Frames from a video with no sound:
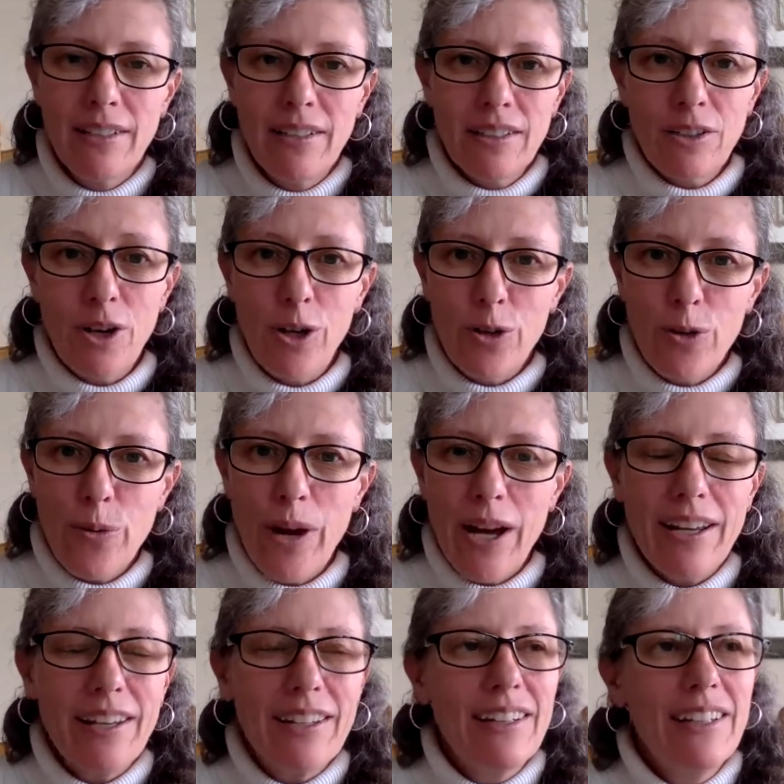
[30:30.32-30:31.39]
called
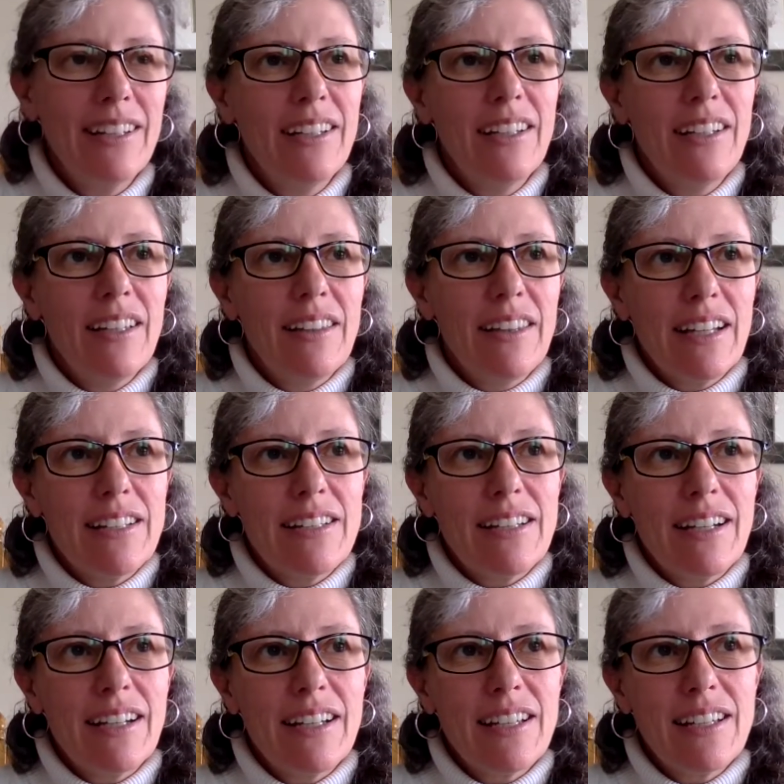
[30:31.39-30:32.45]
Orion that
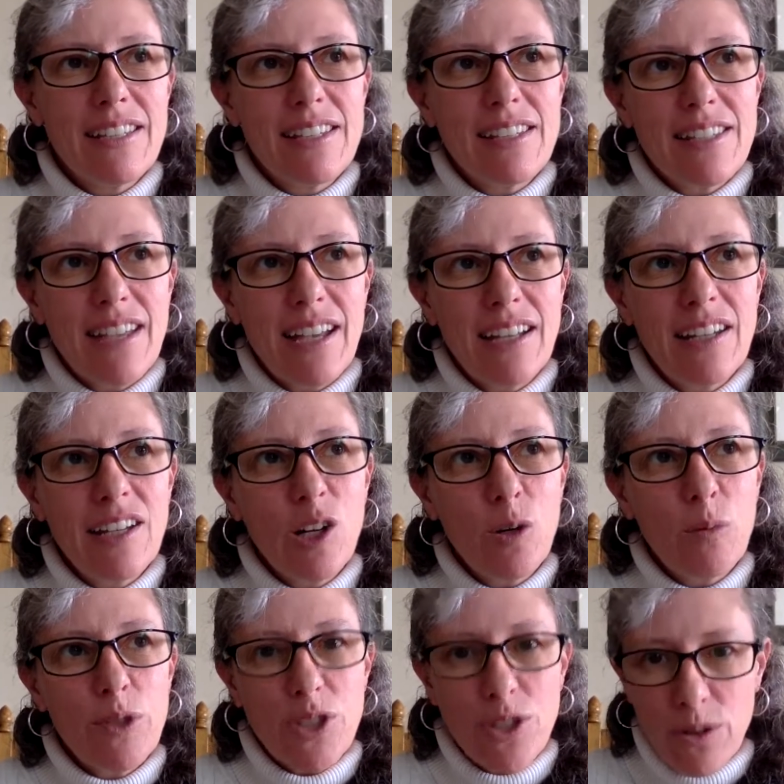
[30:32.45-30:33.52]
is designed to
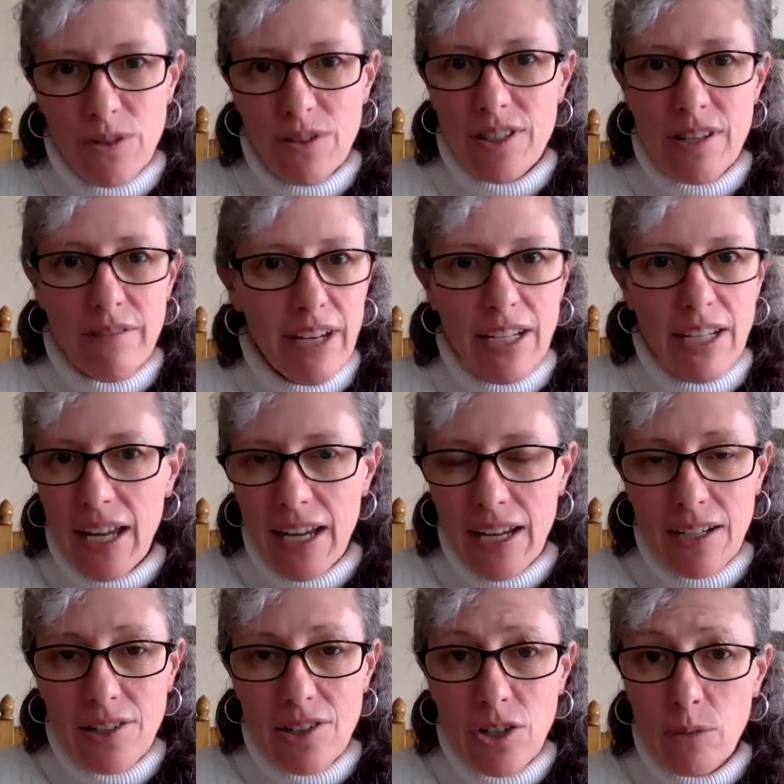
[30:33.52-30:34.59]
help students of any
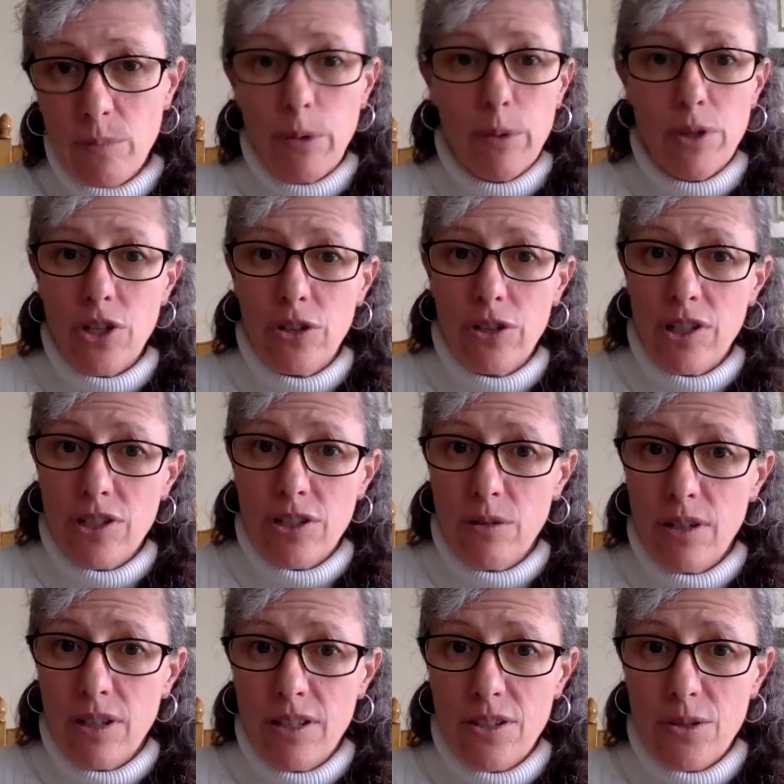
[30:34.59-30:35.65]
age, could be returning
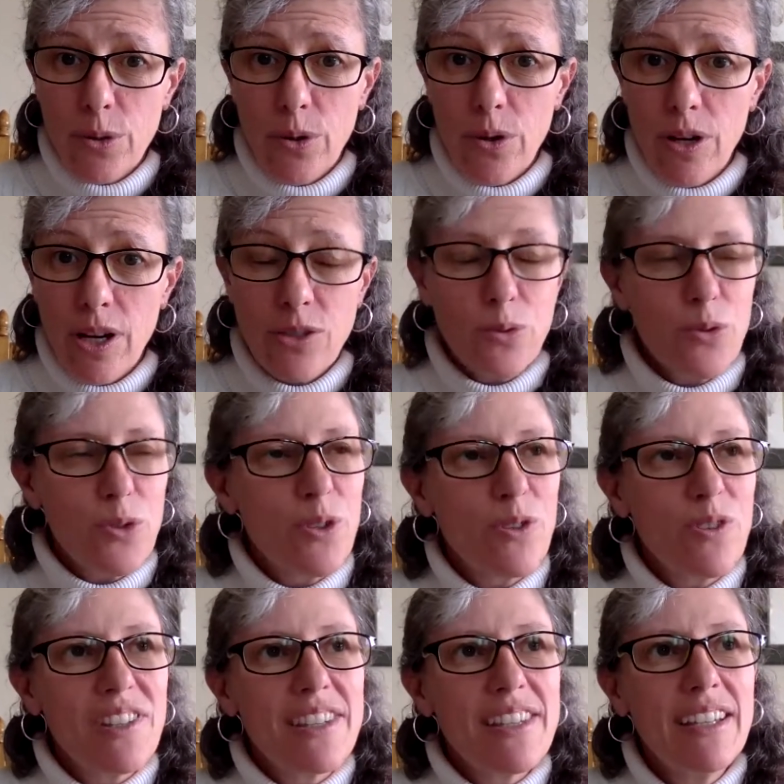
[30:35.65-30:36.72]
students or high school
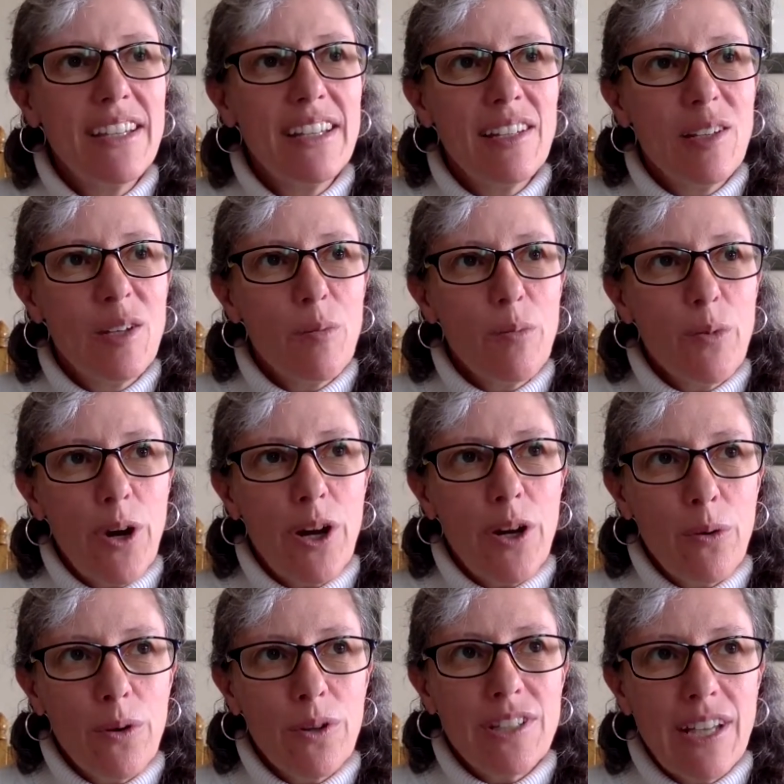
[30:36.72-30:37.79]
students,
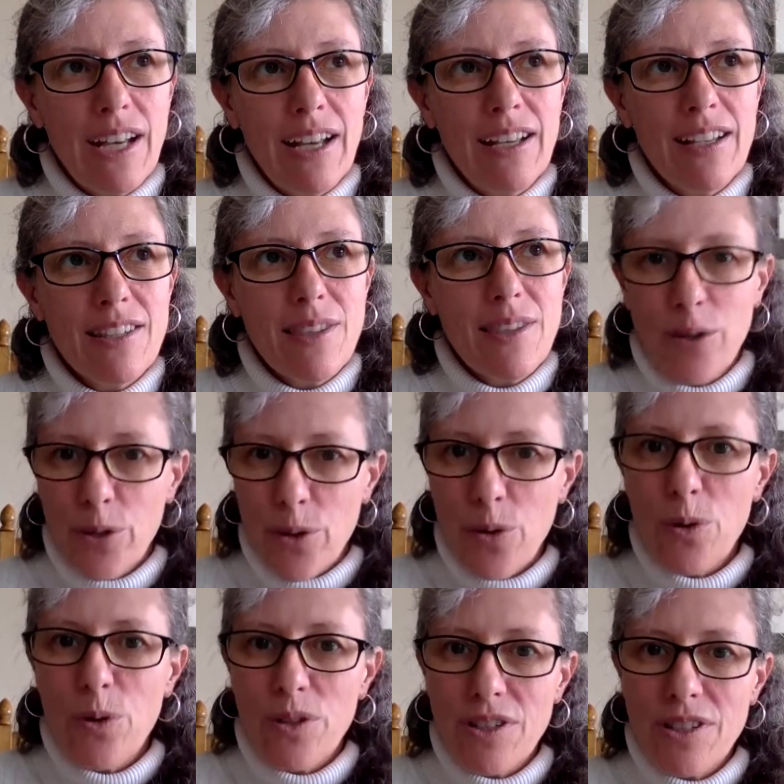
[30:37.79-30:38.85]
prioritize their
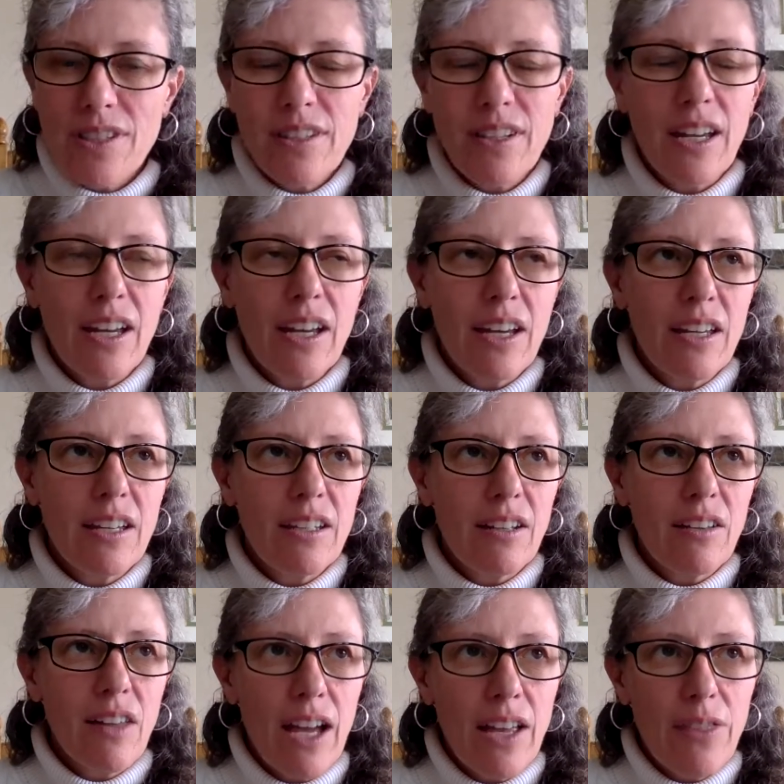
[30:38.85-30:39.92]
goals and
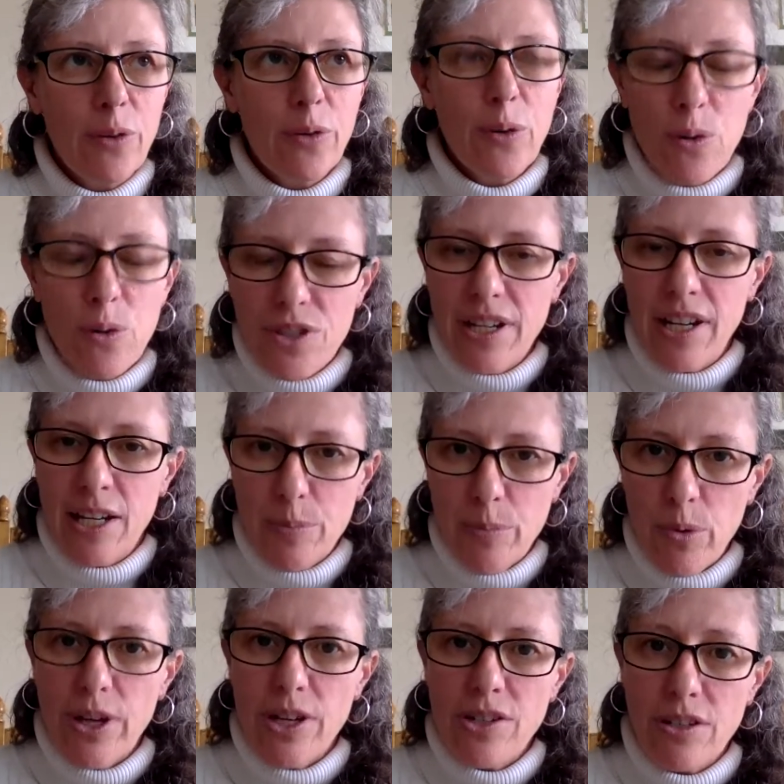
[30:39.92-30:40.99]
align their goals and
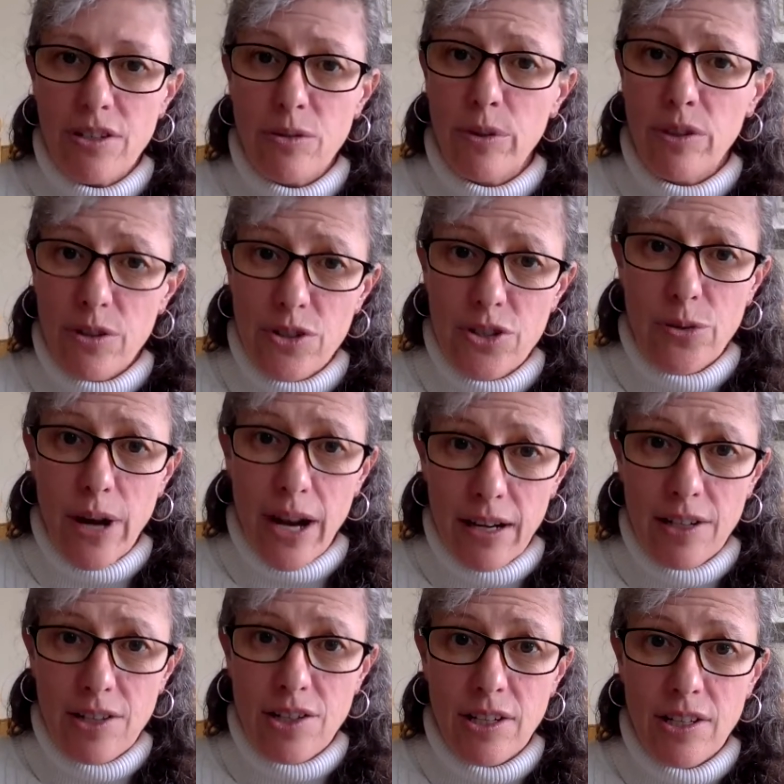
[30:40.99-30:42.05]
aspirations with their
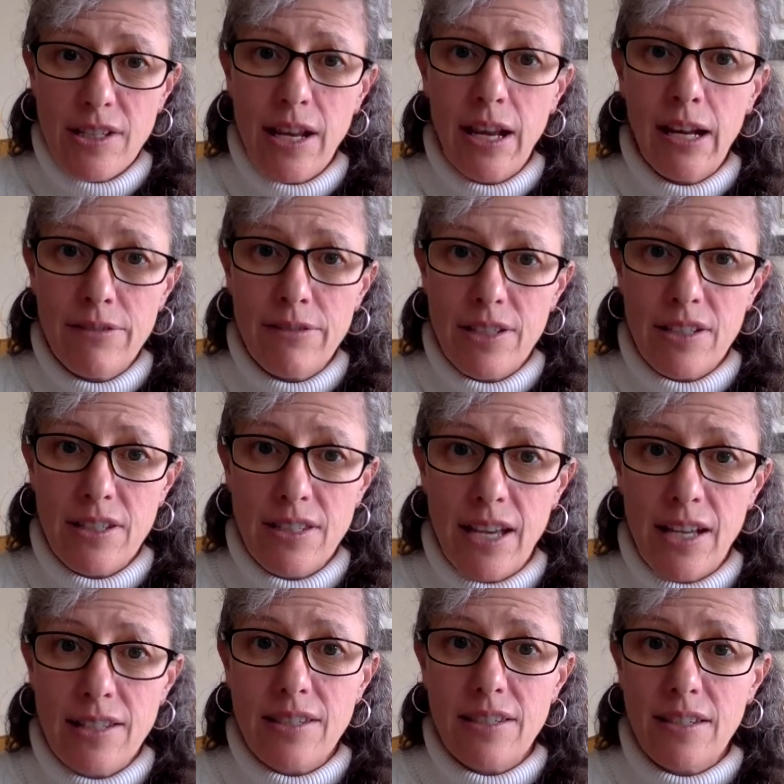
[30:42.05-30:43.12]
strategies to have
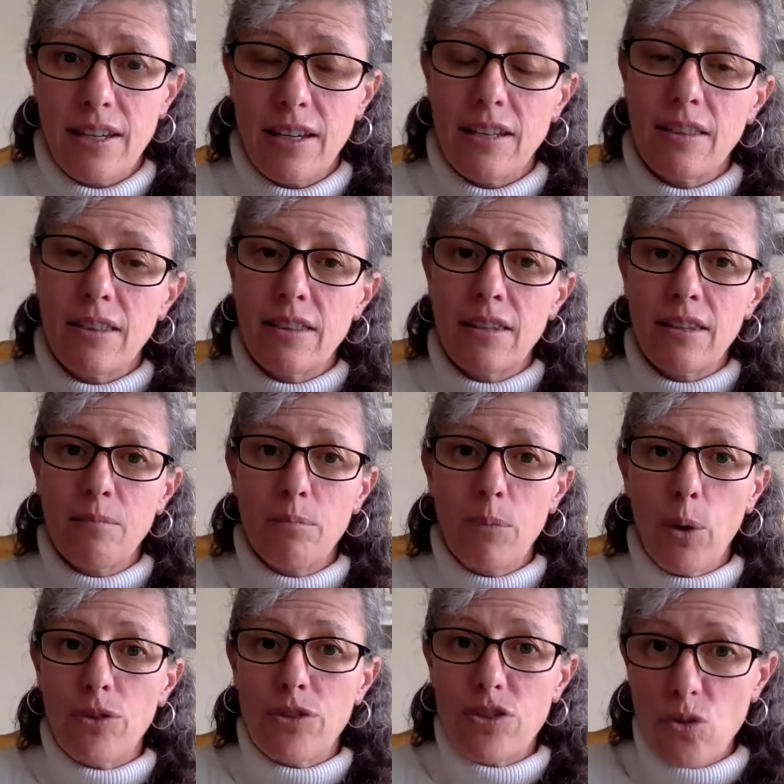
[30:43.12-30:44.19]
success in
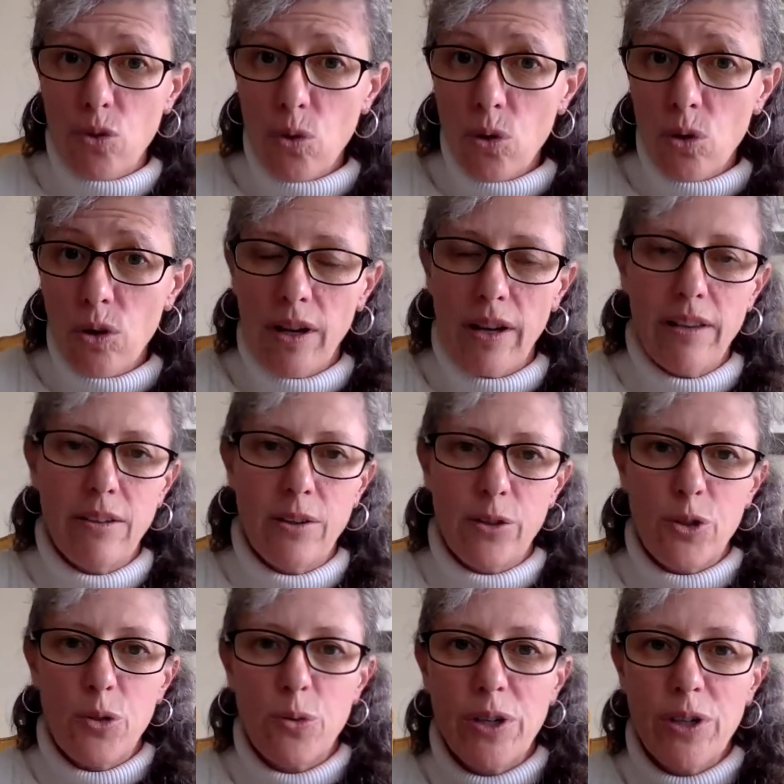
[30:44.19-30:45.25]
both school and their
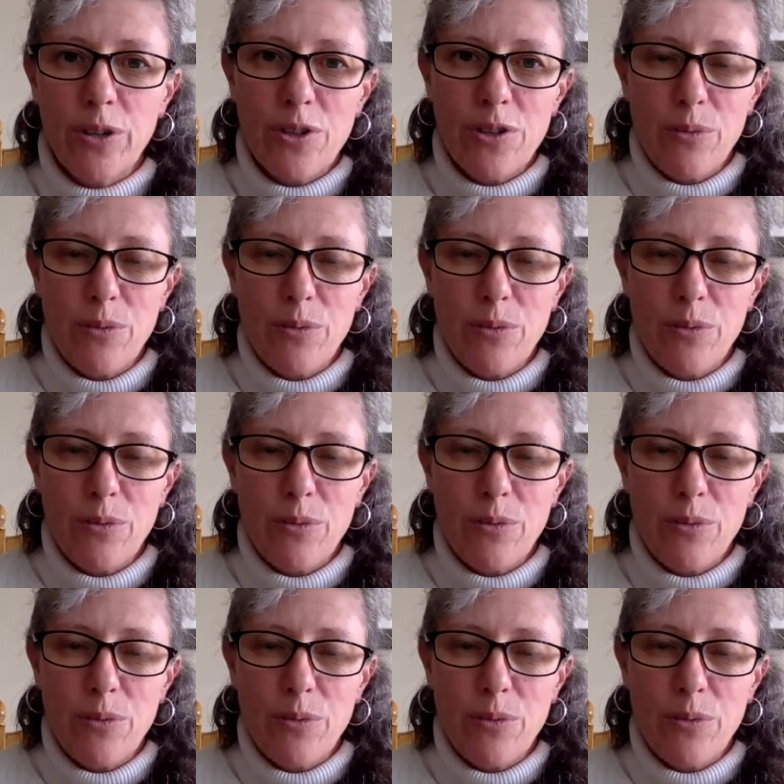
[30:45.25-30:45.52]
careers.